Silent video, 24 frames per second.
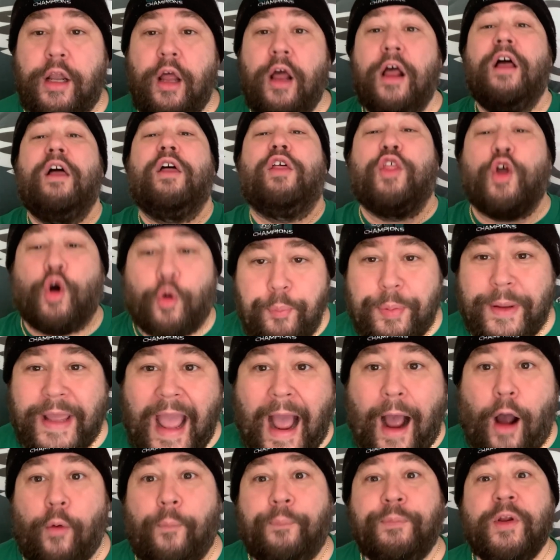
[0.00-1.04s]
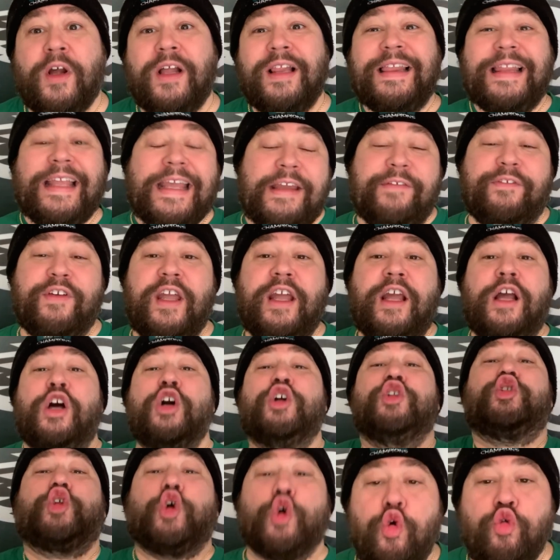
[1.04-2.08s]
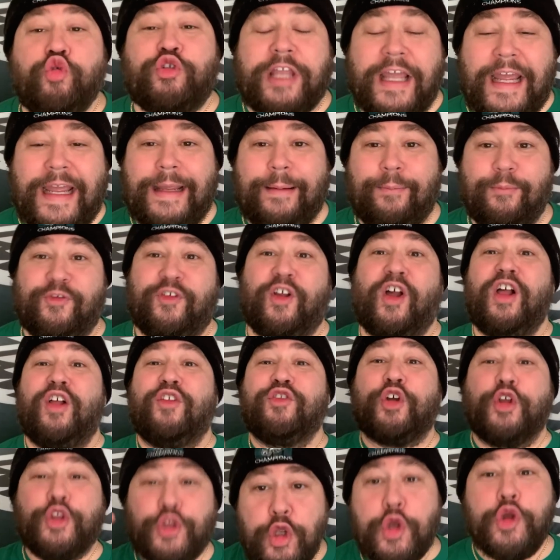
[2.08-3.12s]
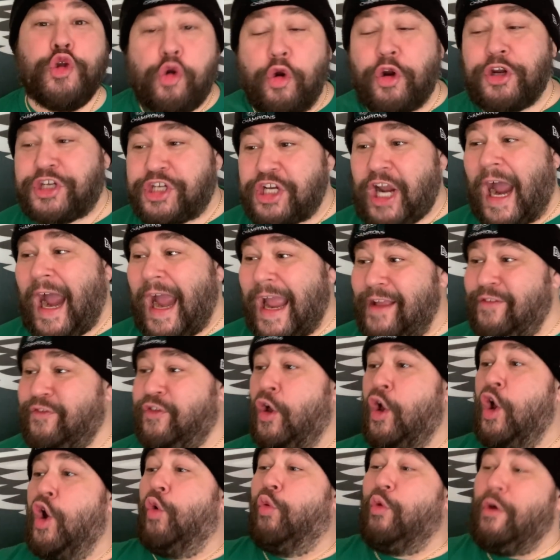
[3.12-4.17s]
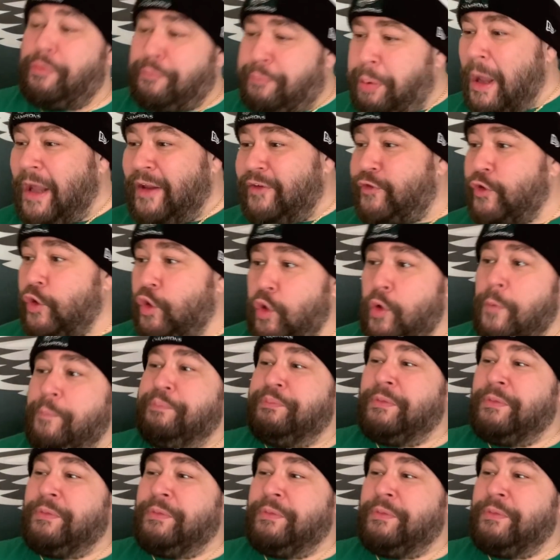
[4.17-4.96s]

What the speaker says: They'll be out. Leaving 2 teams, the New York Giants with Pizzle,